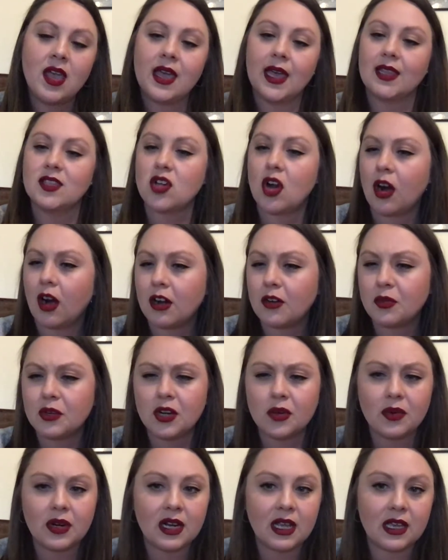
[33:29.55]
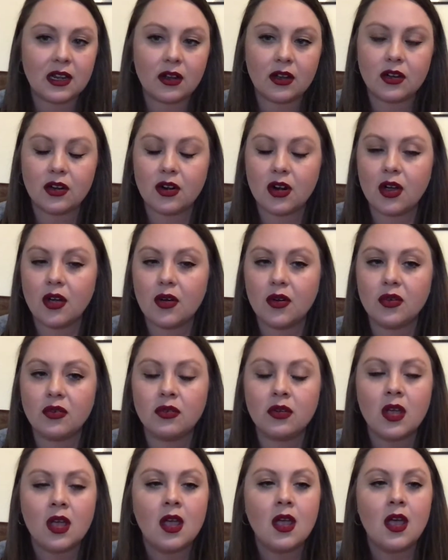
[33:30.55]
It's hard when you're reading it on your
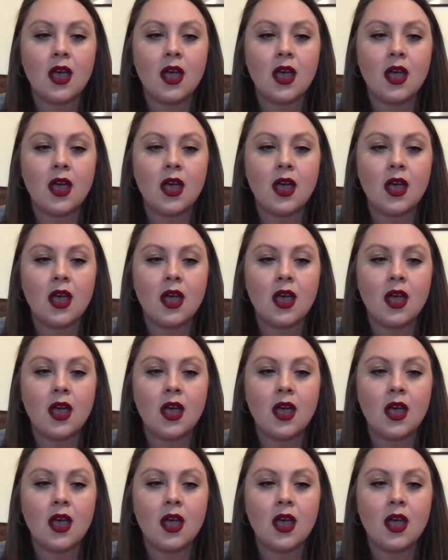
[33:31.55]
own.